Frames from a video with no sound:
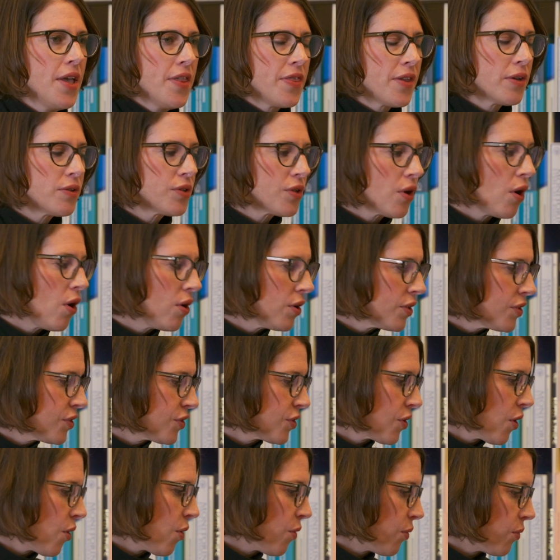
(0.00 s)
There's
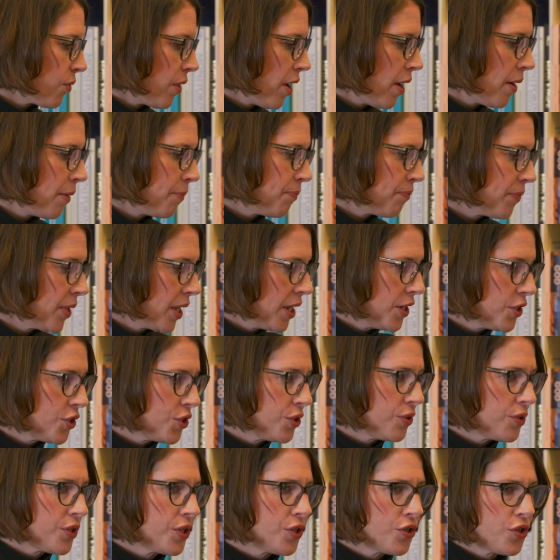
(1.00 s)
also um,
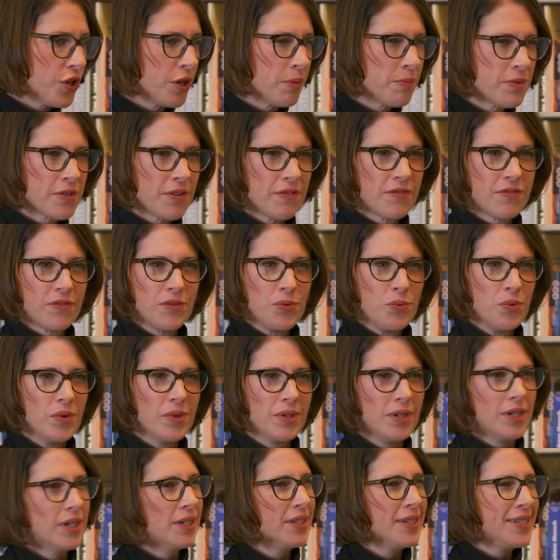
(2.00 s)
issues in terms of
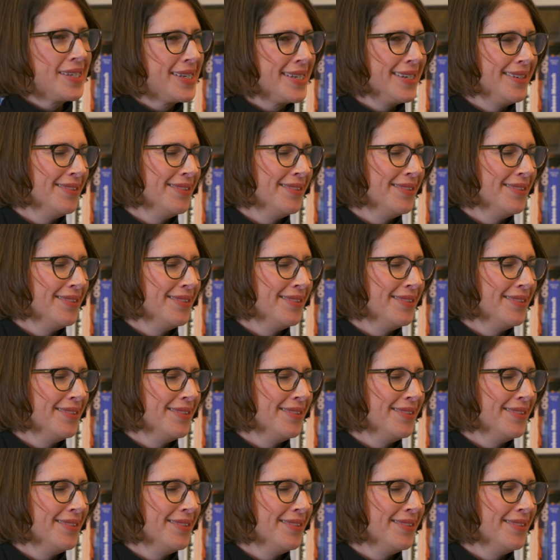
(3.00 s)
uh,